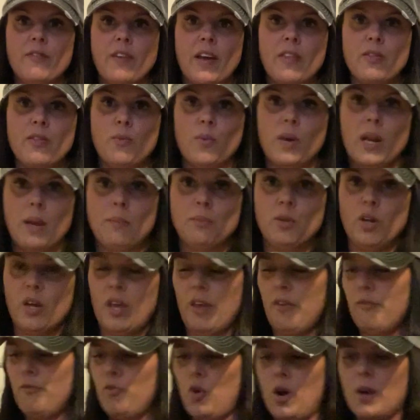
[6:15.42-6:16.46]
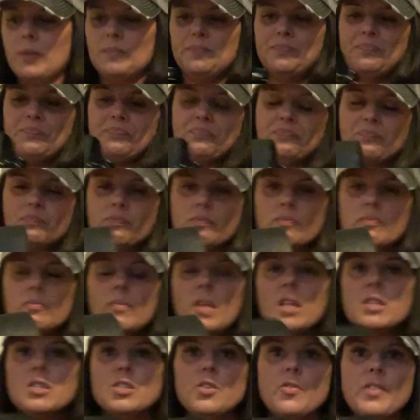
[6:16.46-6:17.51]
to find the one I'm looking for.
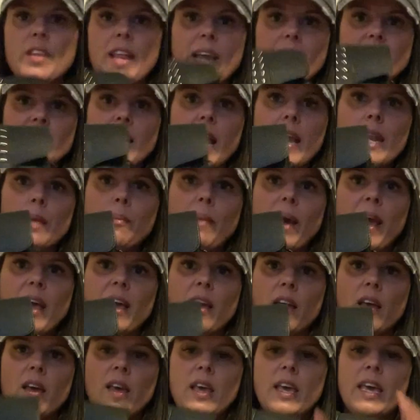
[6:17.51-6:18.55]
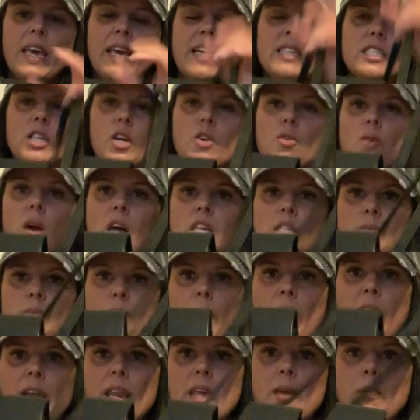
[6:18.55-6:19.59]
So the next item is a
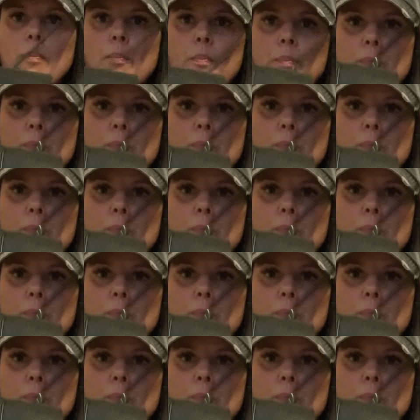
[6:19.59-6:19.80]
crossbody